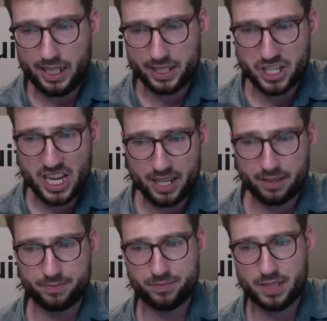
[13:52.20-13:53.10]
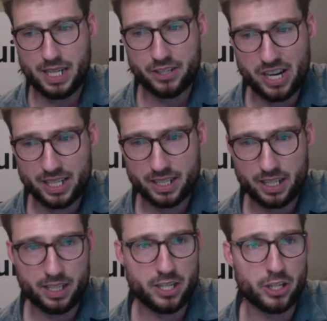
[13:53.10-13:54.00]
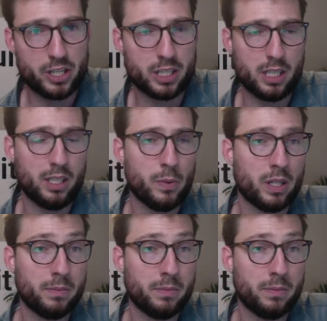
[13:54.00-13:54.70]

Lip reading: Jen, I tried. You're certainly welcome